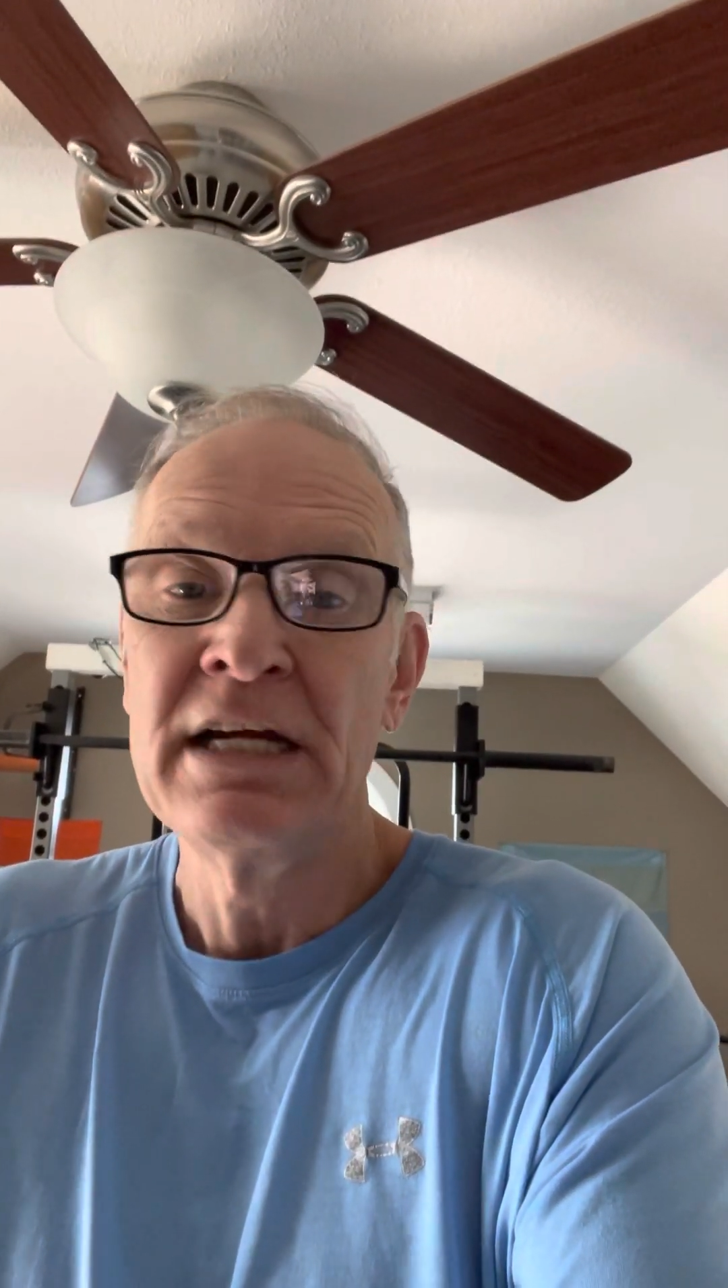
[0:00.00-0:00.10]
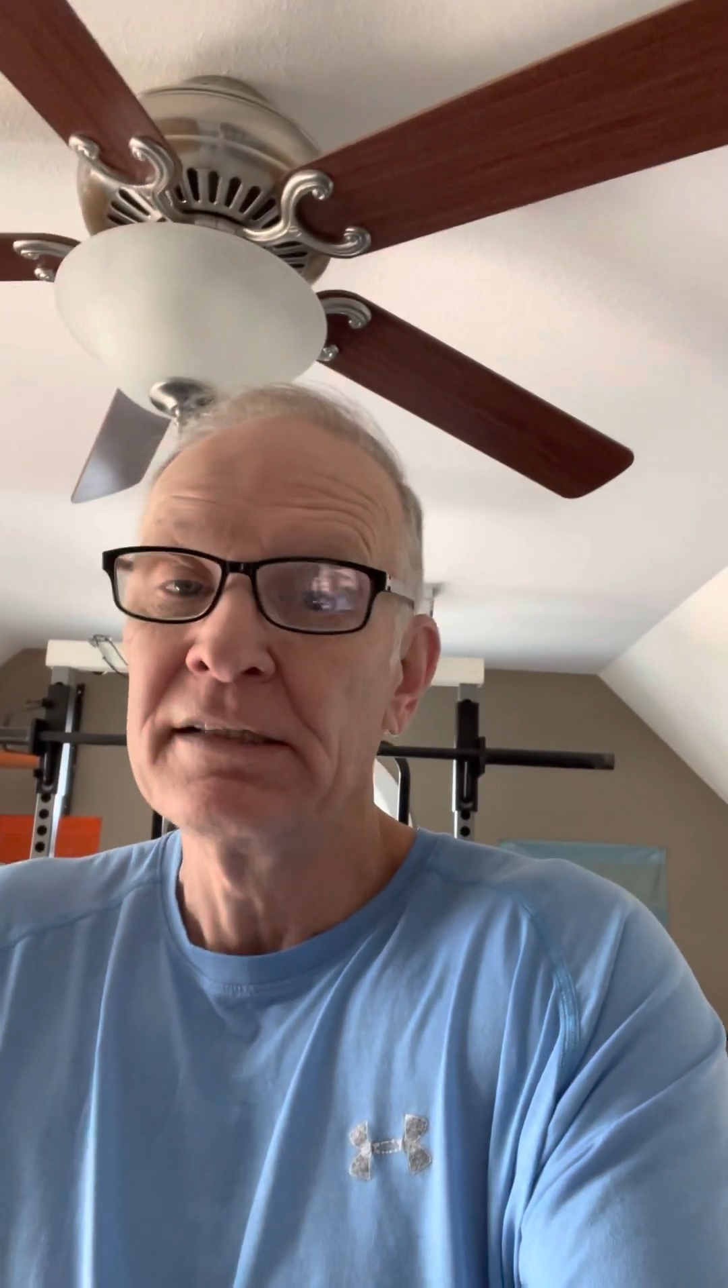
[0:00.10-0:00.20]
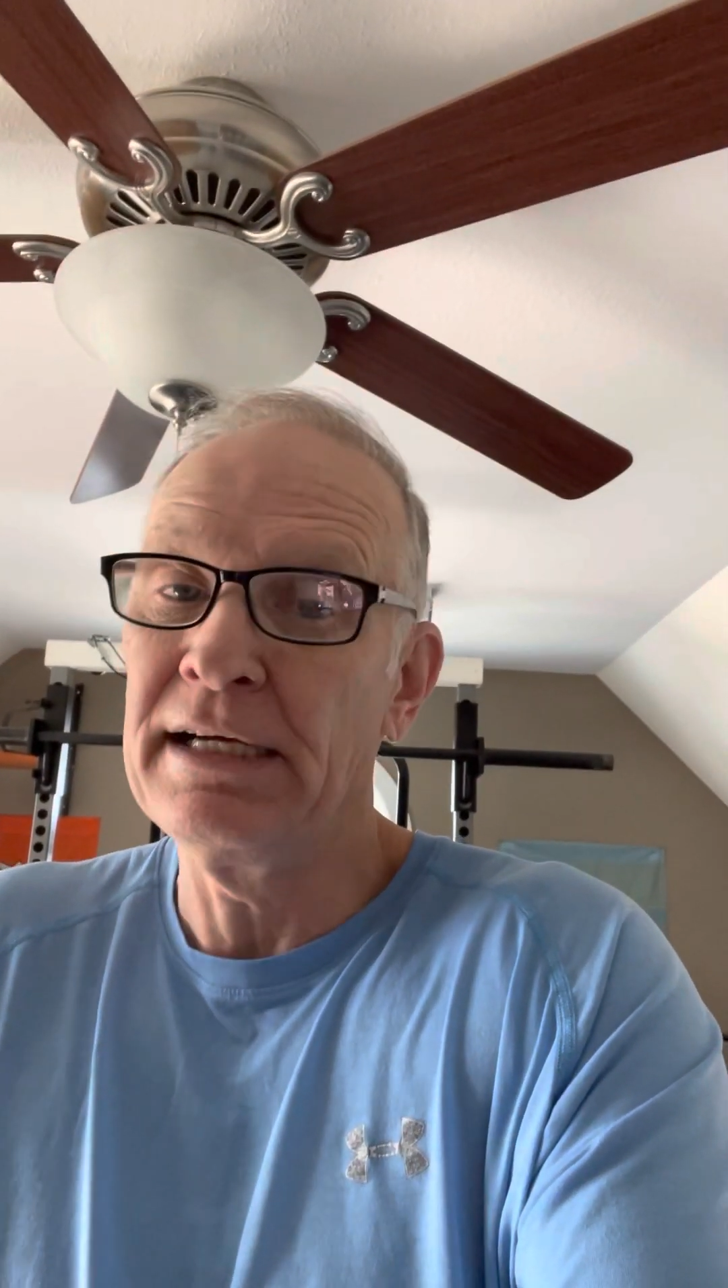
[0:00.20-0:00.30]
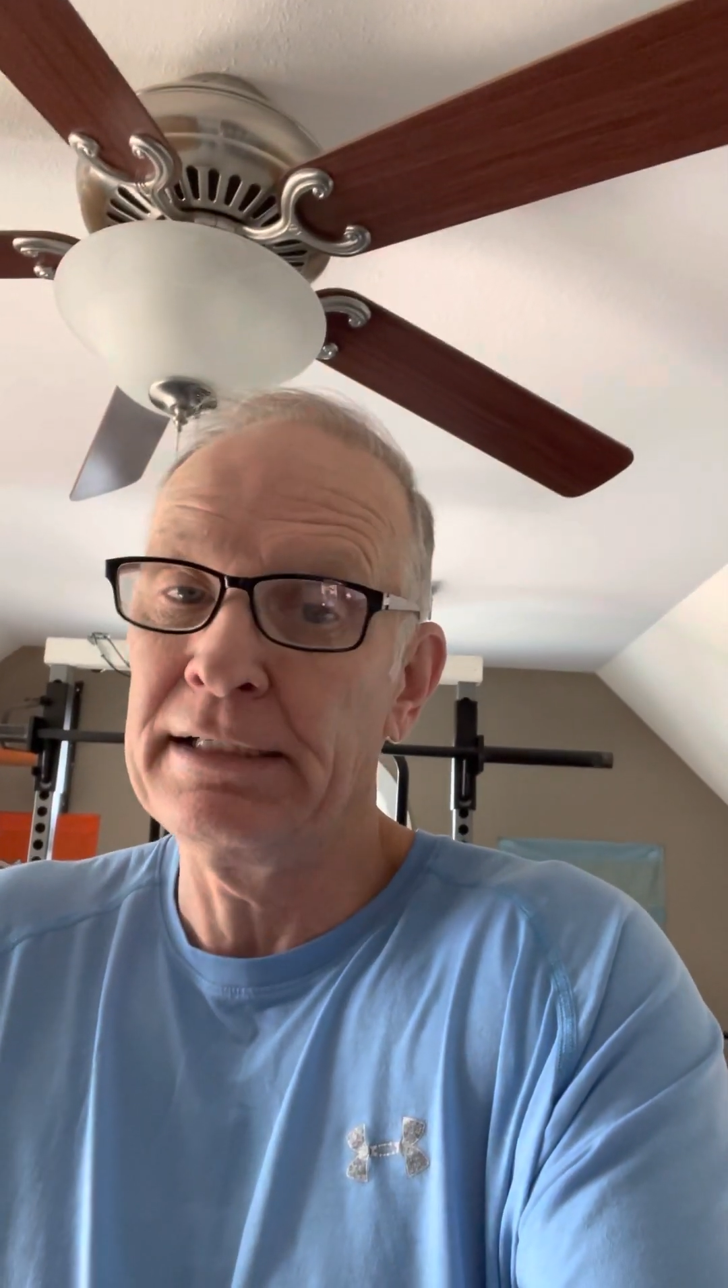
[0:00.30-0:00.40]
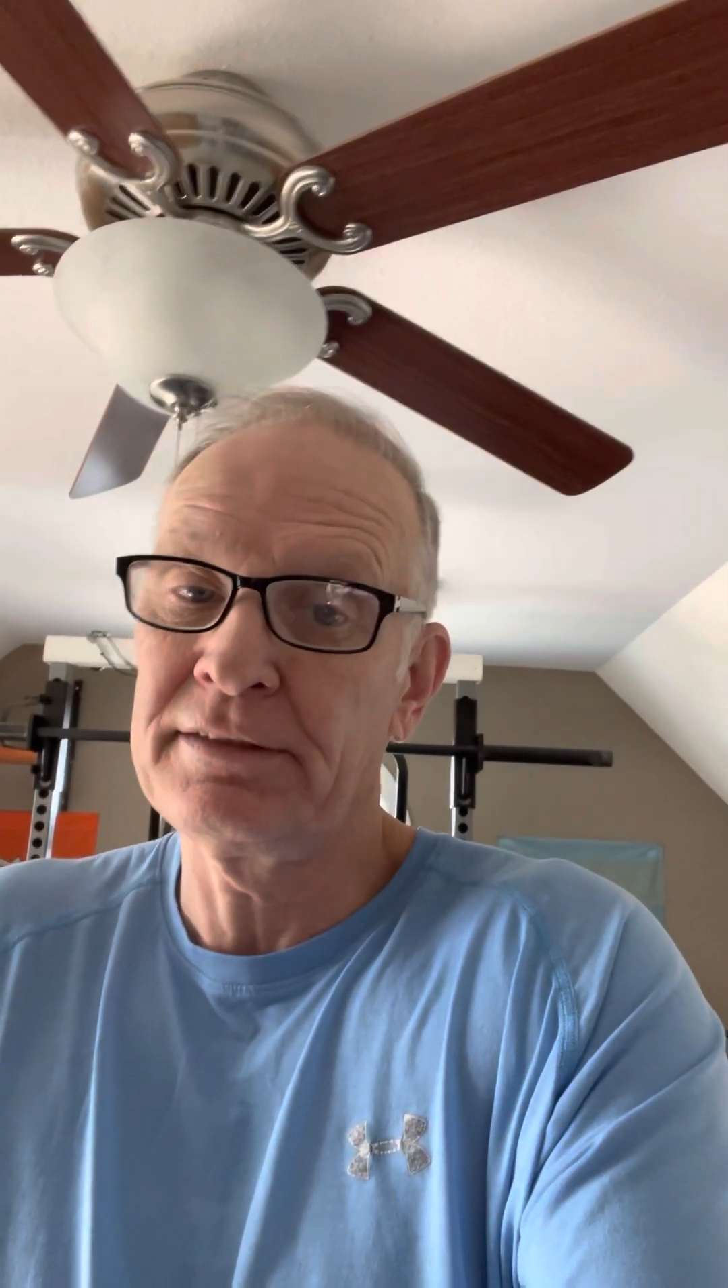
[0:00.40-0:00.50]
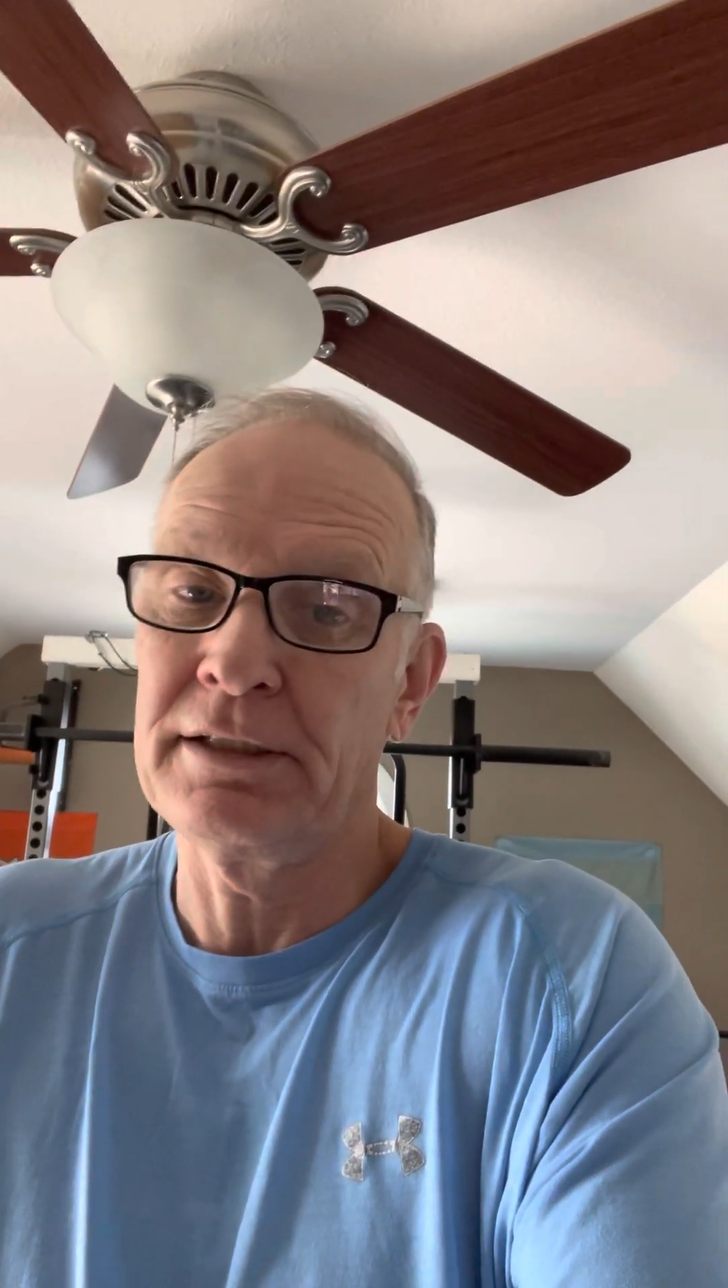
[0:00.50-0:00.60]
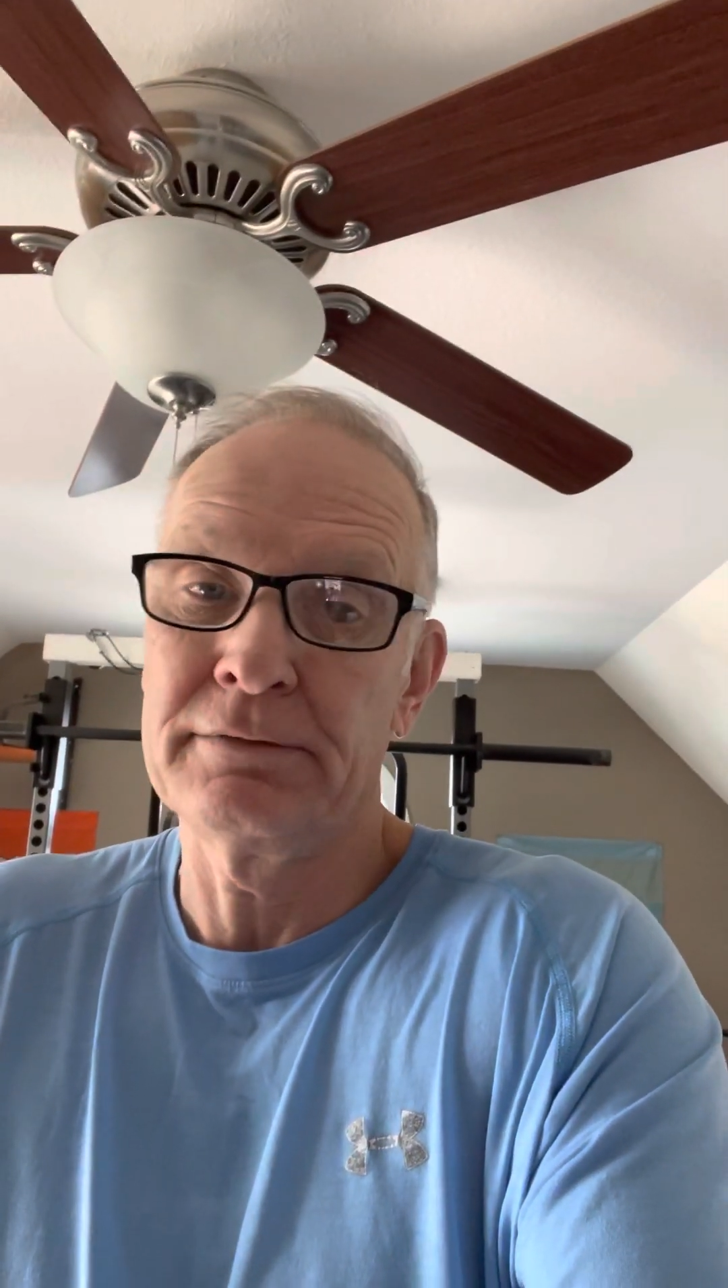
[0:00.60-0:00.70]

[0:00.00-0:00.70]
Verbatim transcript: that uh,